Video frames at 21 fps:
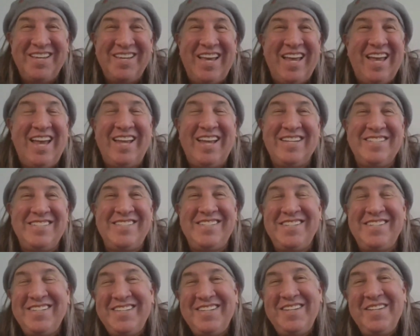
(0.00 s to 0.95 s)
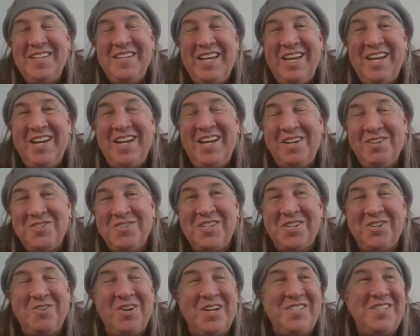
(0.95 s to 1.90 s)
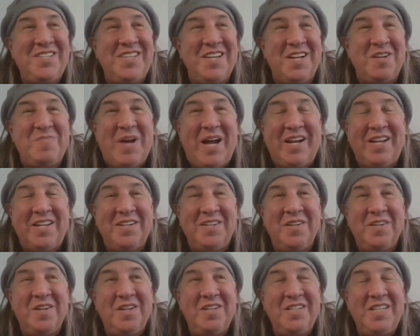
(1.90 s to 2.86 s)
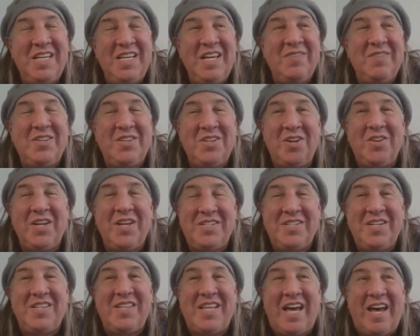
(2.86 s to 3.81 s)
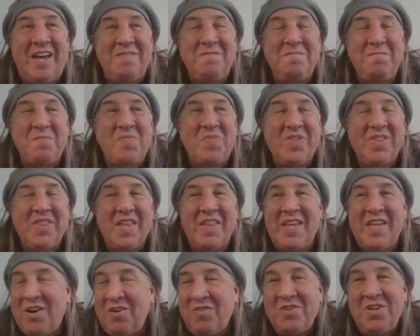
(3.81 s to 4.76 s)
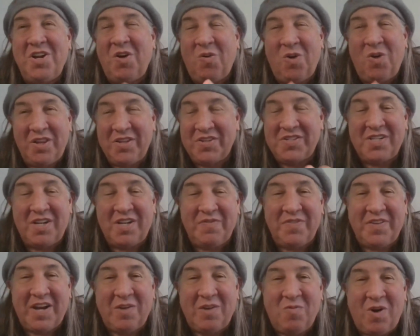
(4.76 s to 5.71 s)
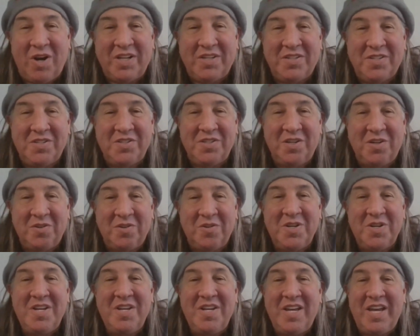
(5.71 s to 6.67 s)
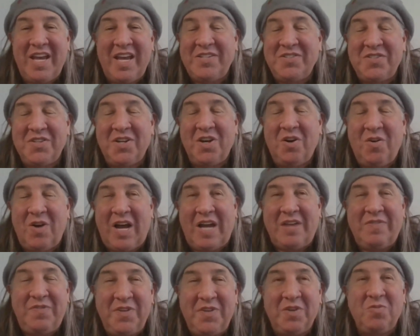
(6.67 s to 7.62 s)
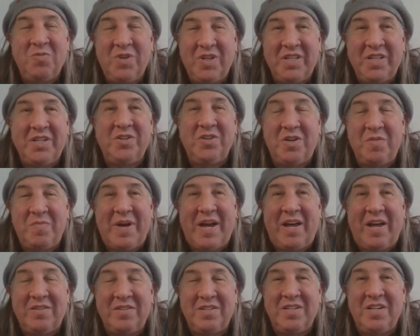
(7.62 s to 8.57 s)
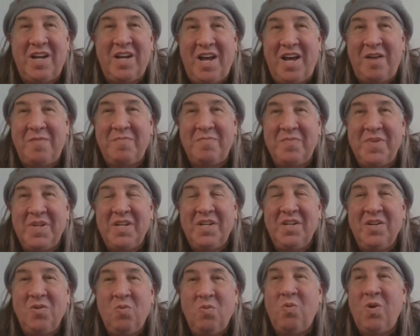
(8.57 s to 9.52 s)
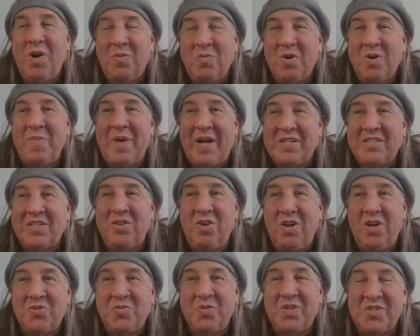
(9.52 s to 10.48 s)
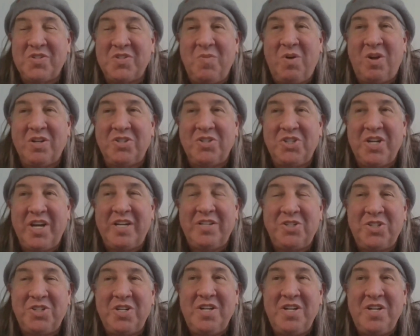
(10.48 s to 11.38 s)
And he, here's the crazy thing about it: even though they did that, they don't know all the stuff that I wanted to do, and so I feel really good about um, what we're about to launch with the Small Exchange,